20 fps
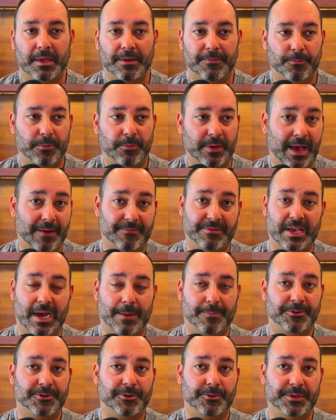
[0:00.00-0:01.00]
if we have
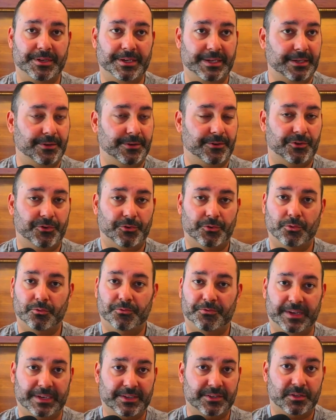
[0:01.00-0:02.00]
the opportunity
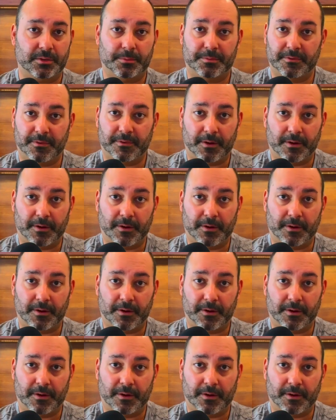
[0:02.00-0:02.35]
to fix some